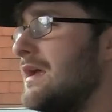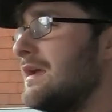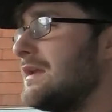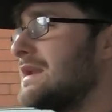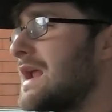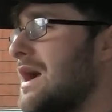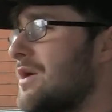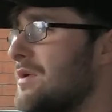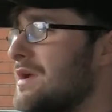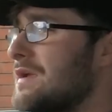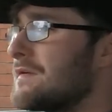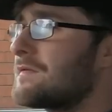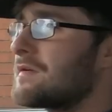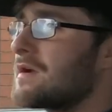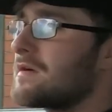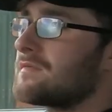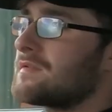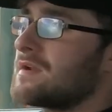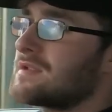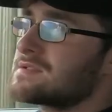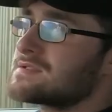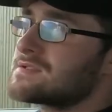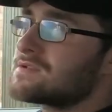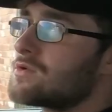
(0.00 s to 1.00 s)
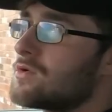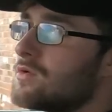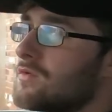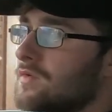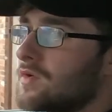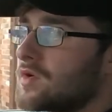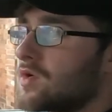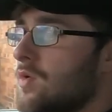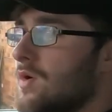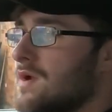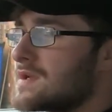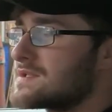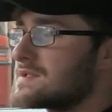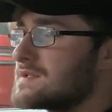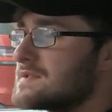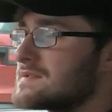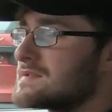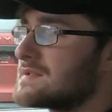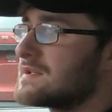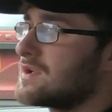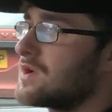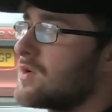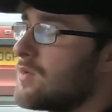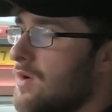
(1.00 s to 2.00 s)
Now, if you haven't answered all of your
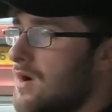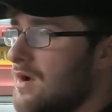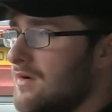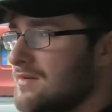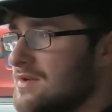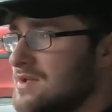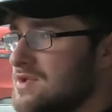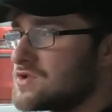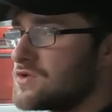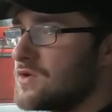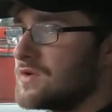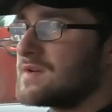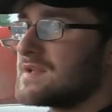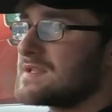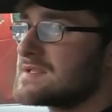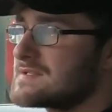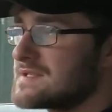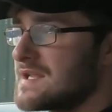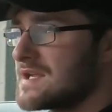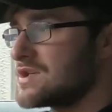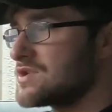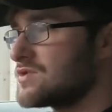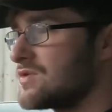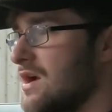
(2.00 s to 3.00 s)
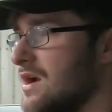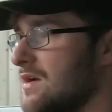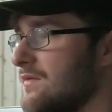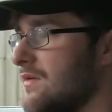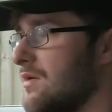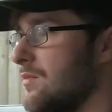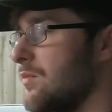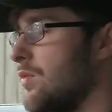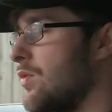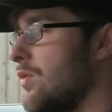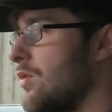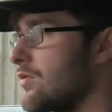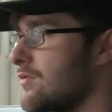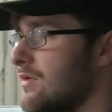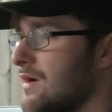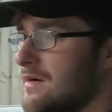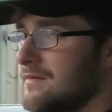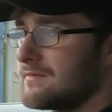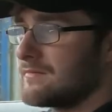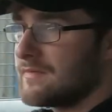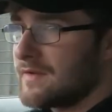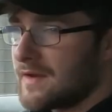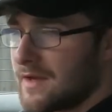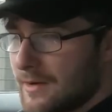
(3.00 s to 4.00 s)
questions and inquiries during this test drive and walk
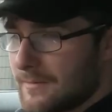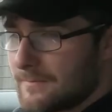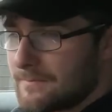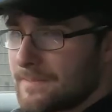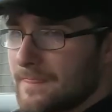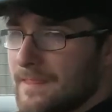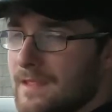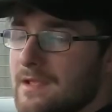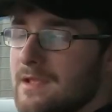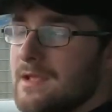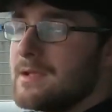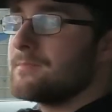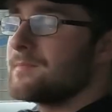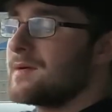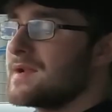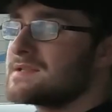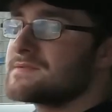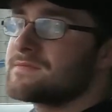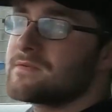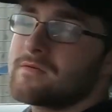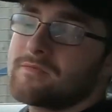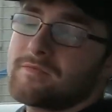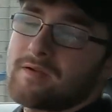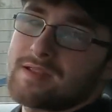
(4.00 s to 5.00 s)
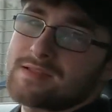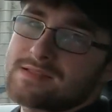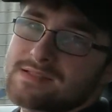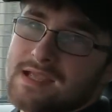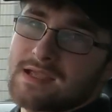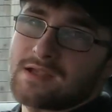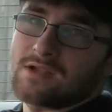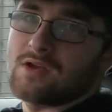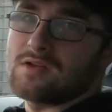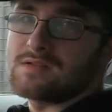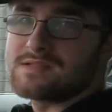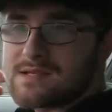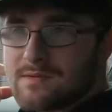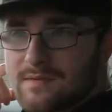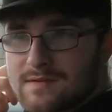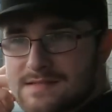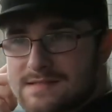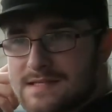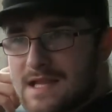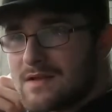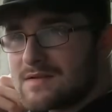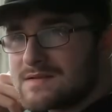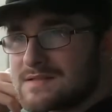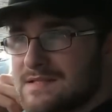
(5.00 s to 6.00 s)
around video, please feel free to get in contact with the
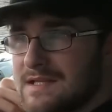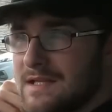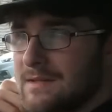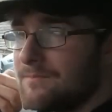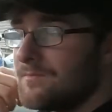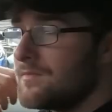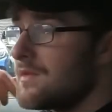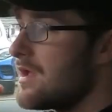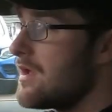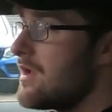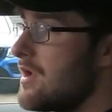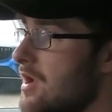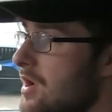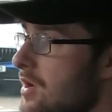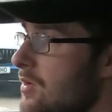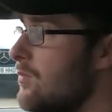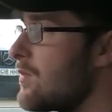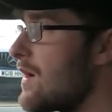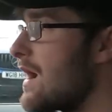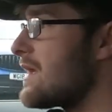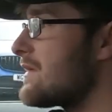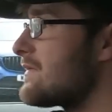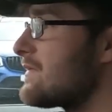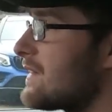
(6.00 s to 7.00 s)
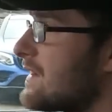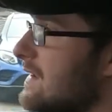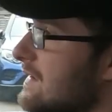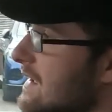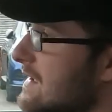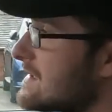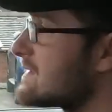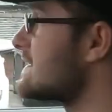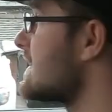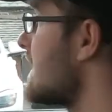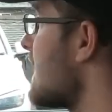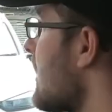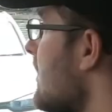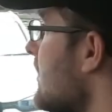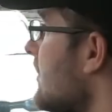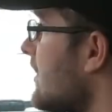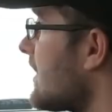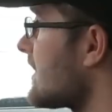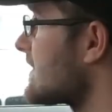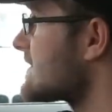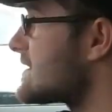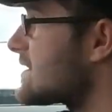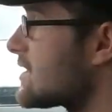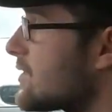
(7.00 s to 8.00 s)
sales team, where they can answer any
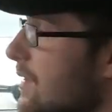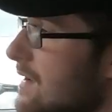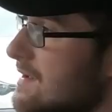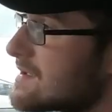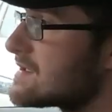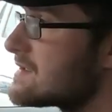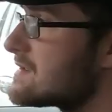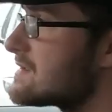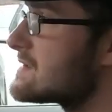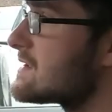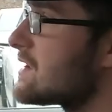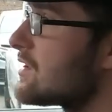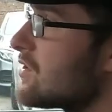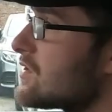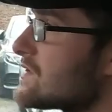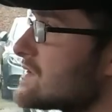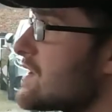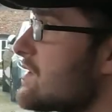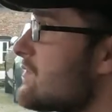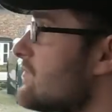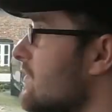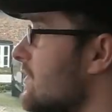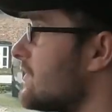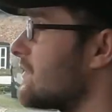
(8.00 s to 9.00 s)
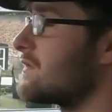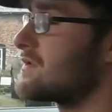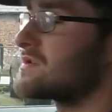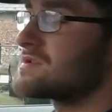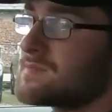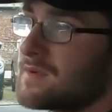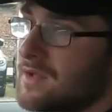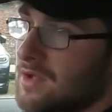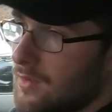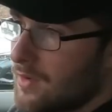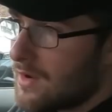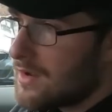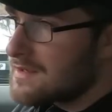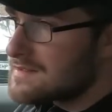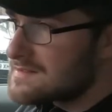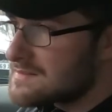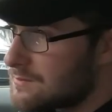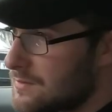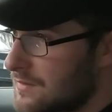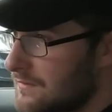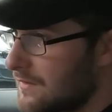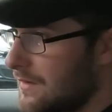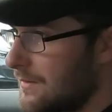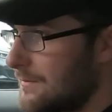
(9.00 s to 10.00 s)
unanswered questions and also run through some inquiries
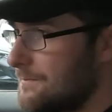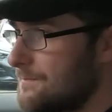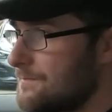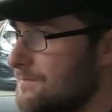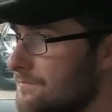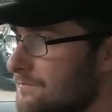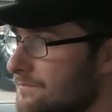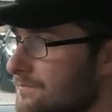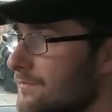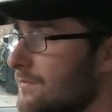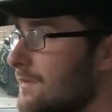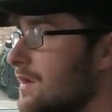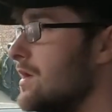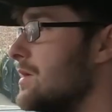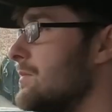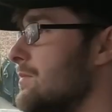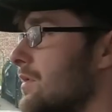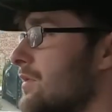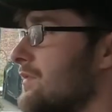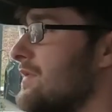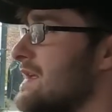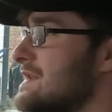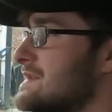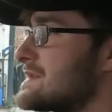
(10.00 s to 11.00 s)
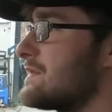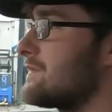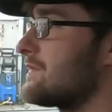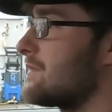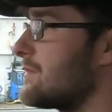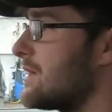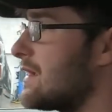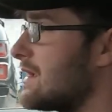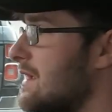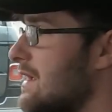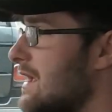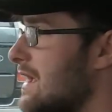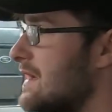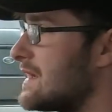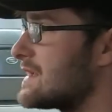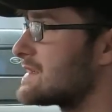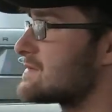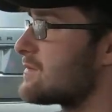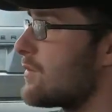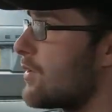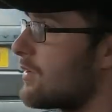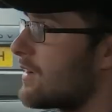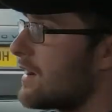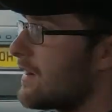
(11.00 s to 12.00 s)
with you. But that's it for me in
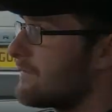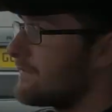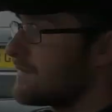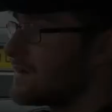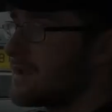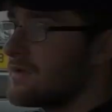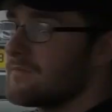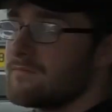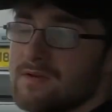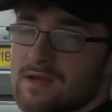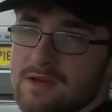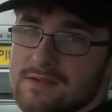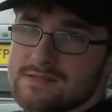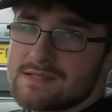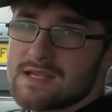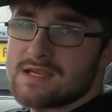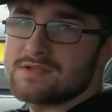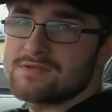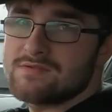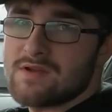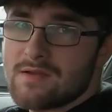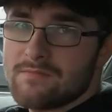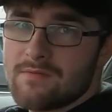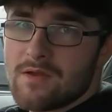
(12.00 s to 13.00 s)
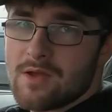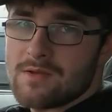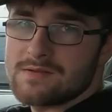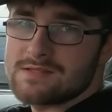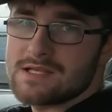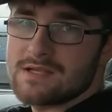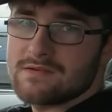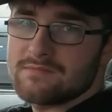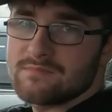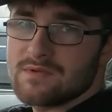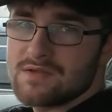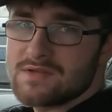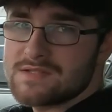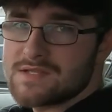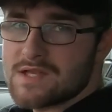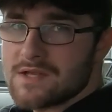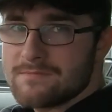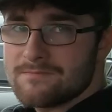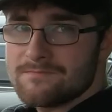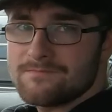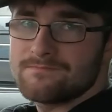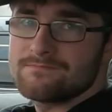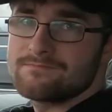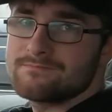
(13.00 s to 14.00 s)
this walk around video test drive. Hope to hear from you
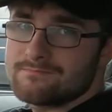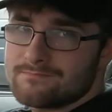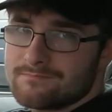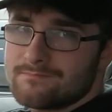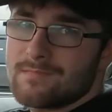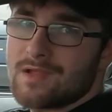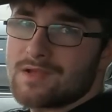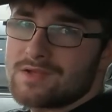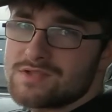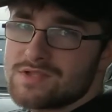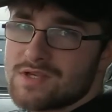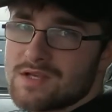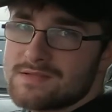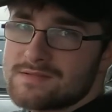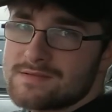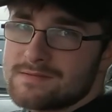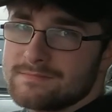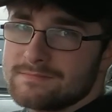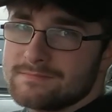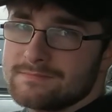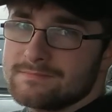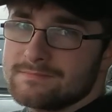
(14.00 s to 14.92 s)
soon. Cheers.